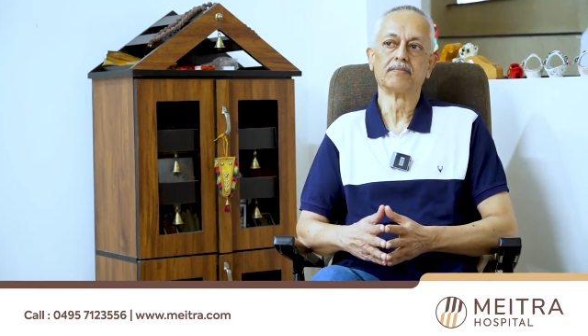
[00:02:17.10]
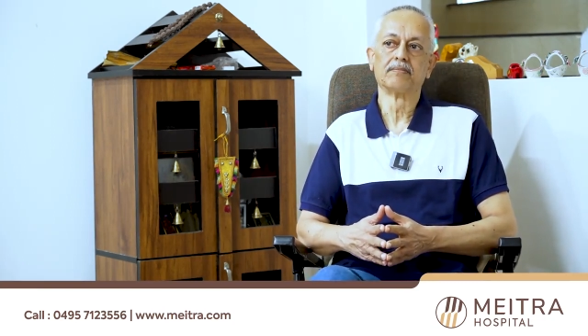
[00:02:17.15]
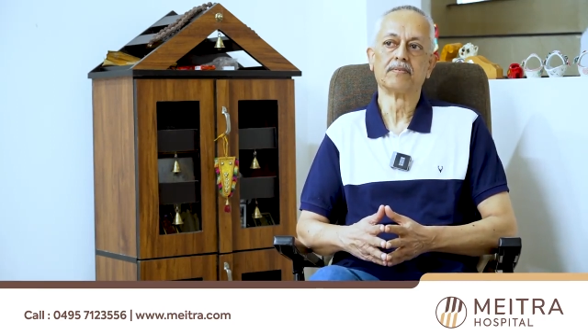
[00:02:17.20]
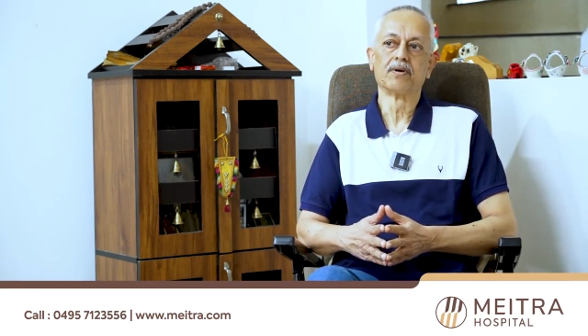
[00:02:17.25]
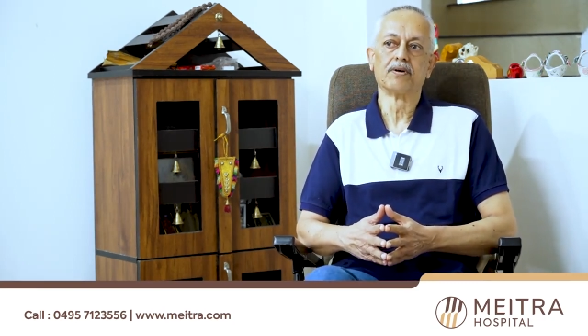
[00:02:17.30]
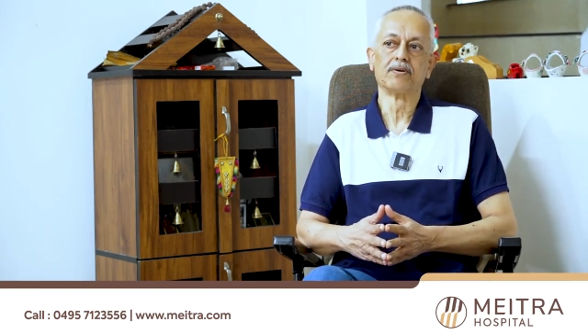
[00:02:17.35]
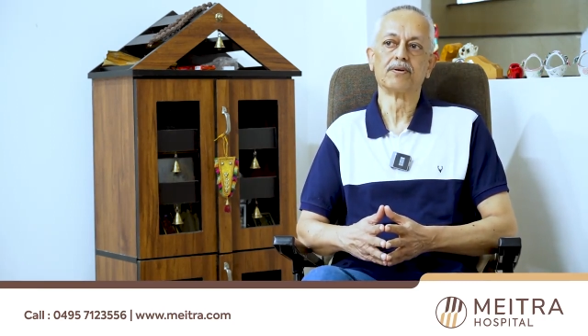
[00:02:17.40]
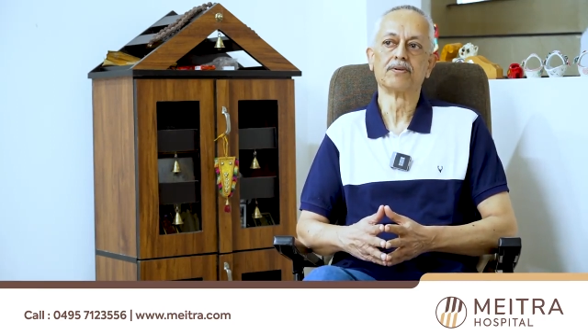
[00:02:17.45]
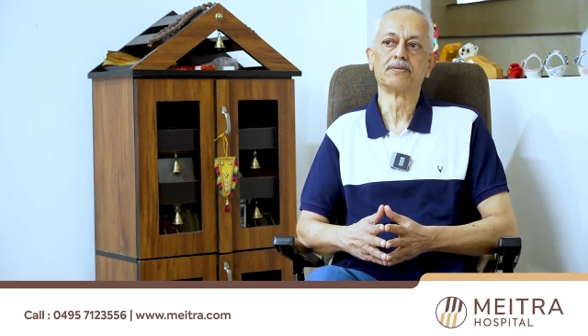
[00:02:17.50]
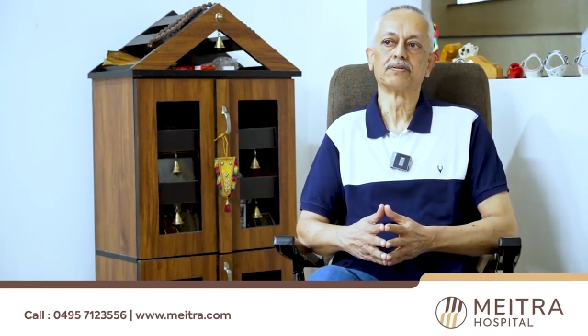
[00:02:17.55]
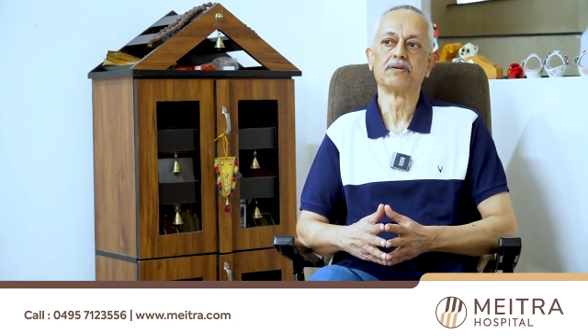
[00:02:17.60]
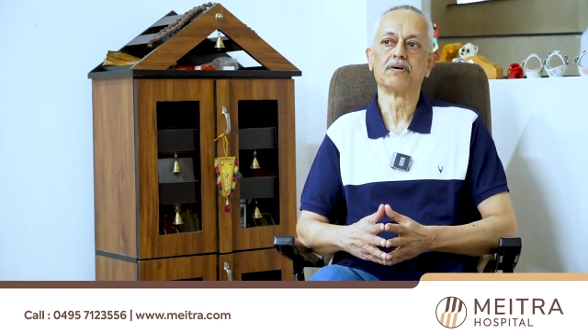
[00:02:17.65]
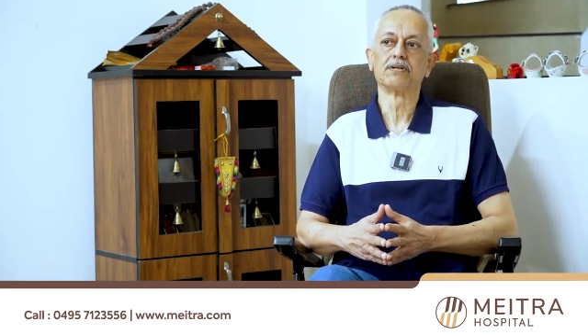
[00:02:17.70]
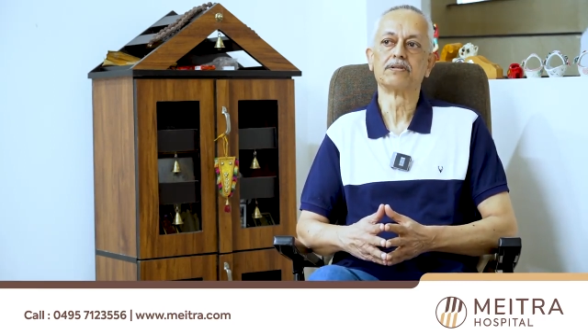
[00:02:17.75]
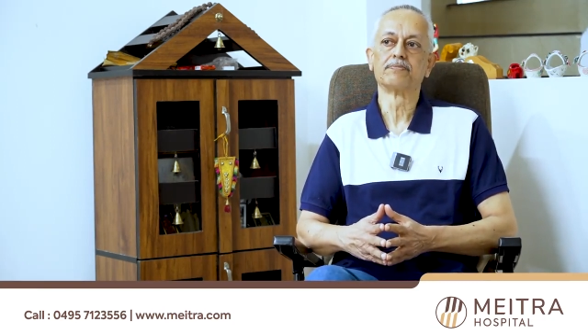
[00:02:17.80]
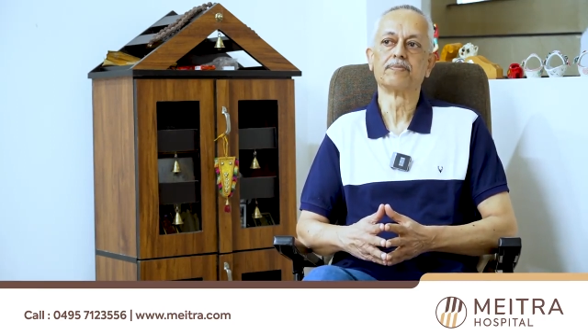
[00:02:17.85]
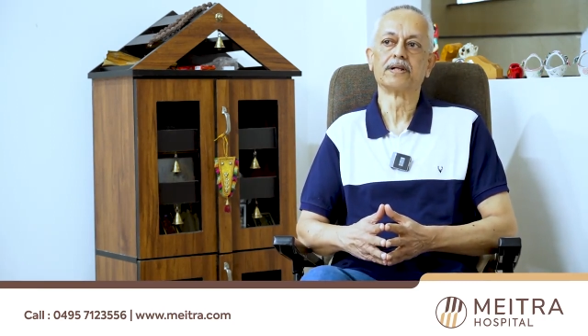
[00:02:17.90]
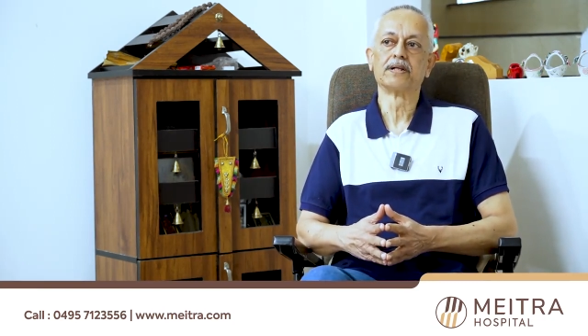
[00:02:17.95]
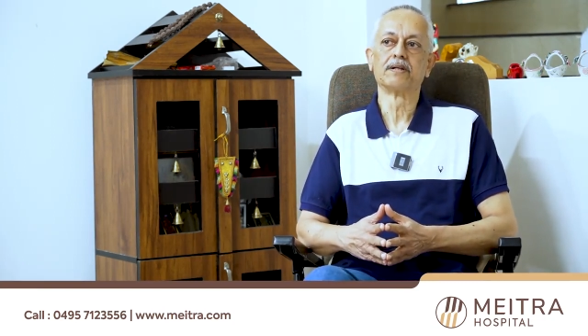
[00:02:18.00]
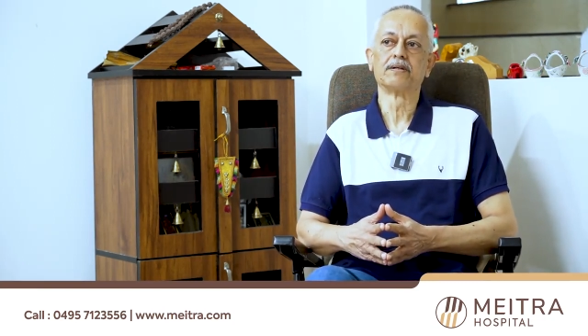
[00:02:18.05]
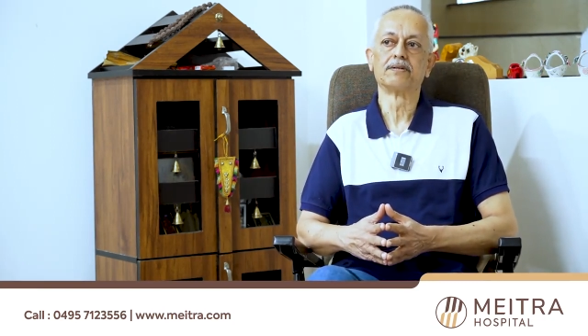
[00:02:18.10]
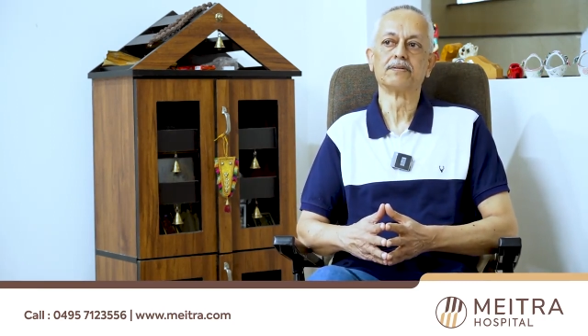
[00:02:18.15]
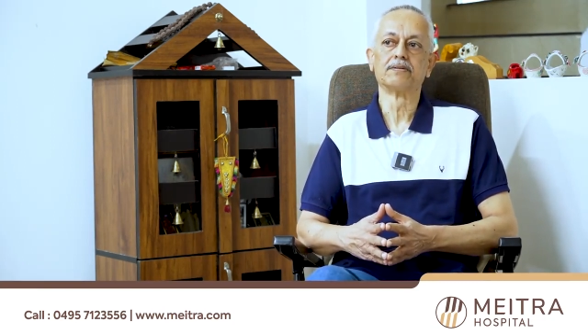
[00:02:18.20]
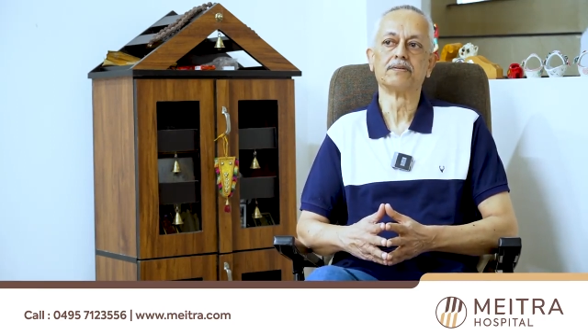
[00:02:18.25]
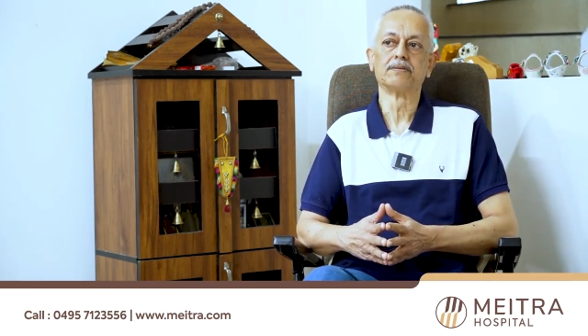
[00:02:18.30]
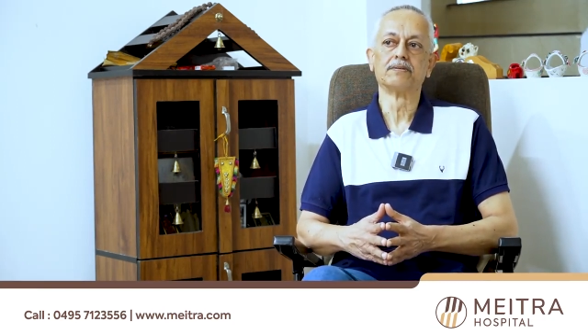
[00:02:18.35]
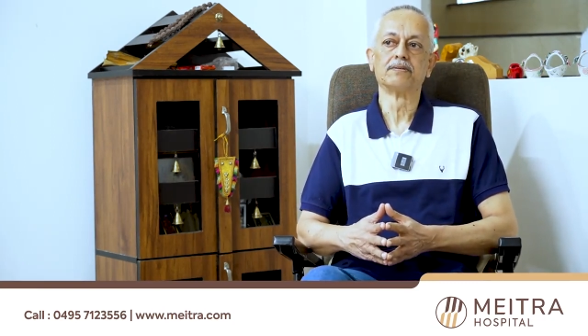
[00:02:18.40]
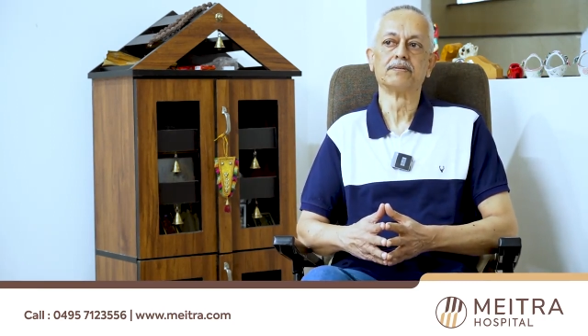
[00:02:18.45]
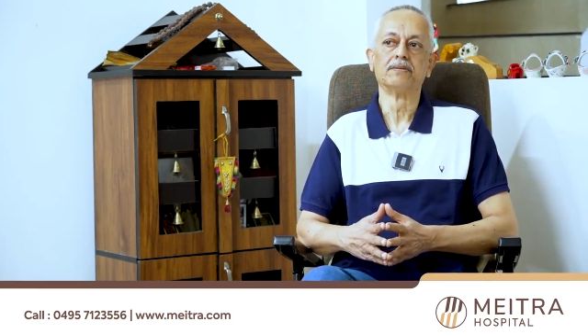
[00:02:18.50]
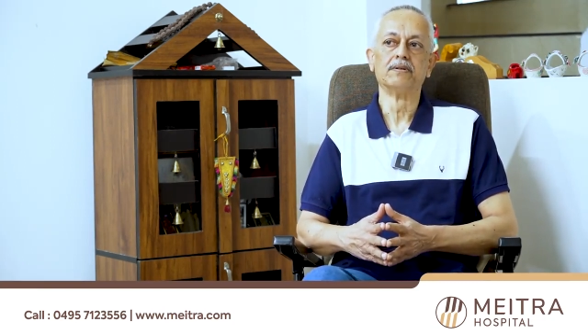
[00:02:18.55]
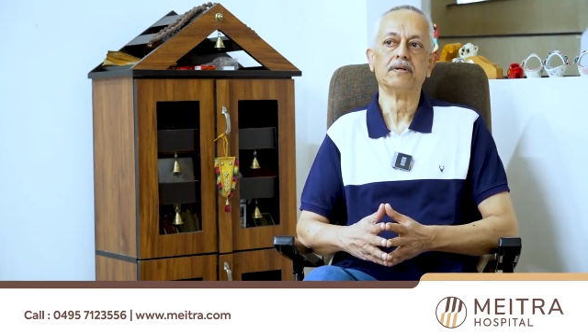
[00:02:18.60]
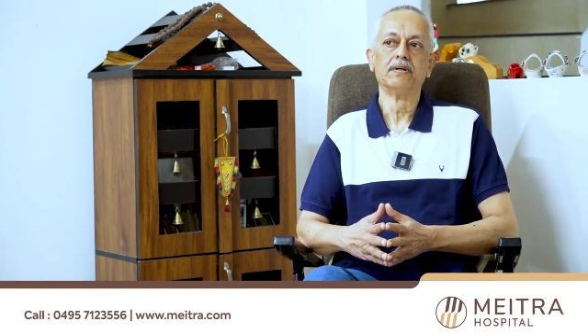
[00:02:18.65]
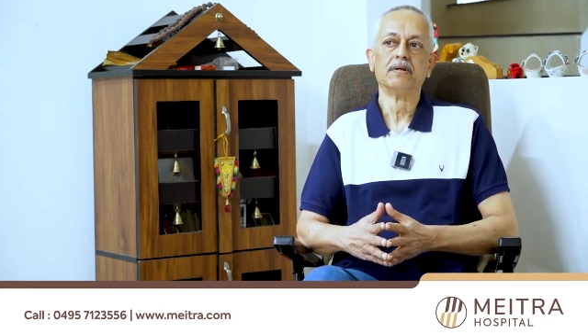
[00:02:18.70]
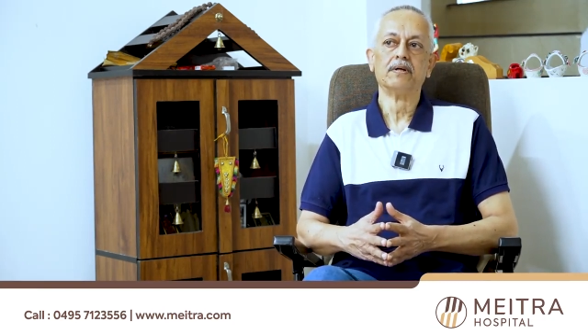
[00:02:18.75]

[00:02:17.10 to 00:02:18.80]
hospital to